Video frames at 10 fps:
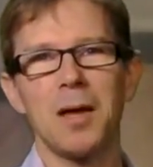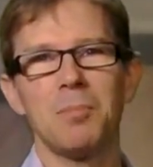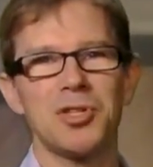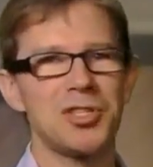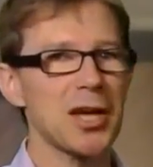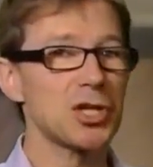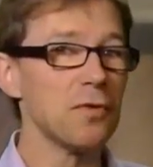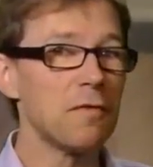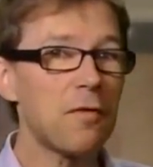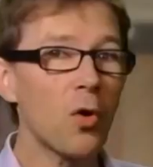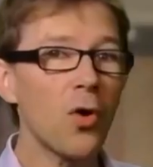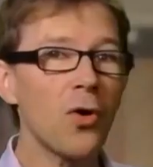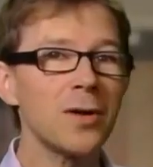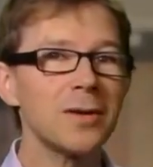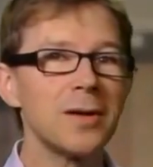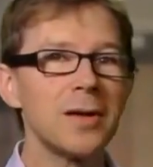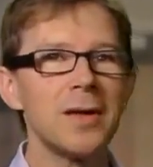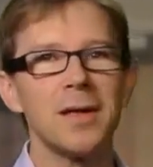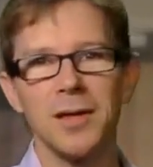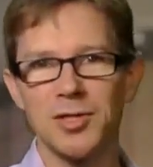but section 4
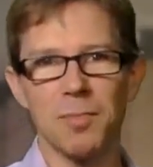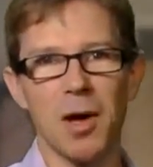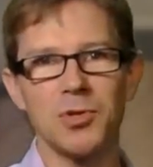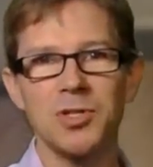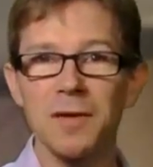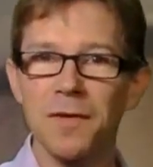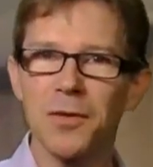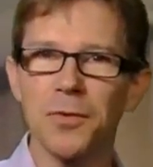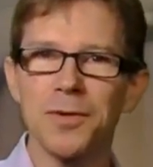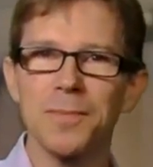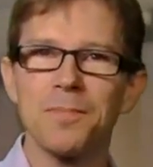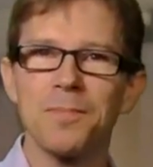is the most difficult.